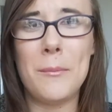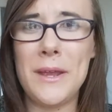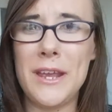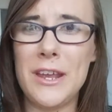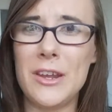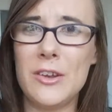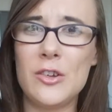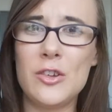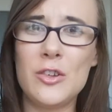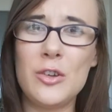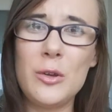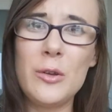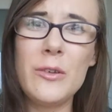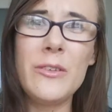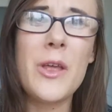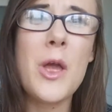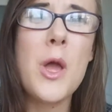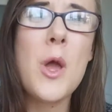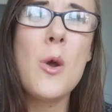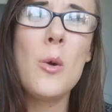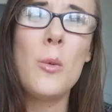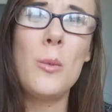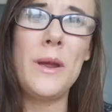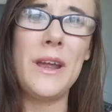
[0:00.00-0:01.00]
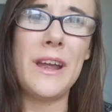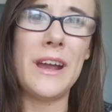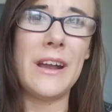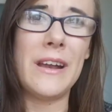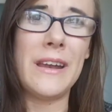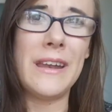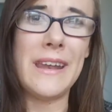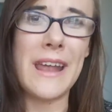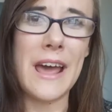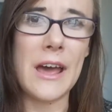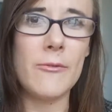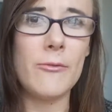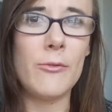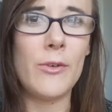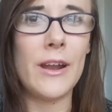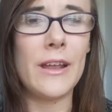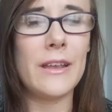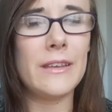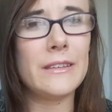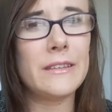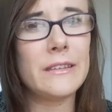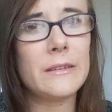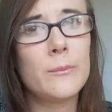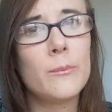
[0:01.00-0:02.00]
Me and shoes, we are not
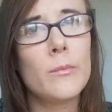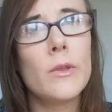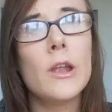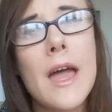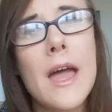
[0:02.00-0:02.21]
friends.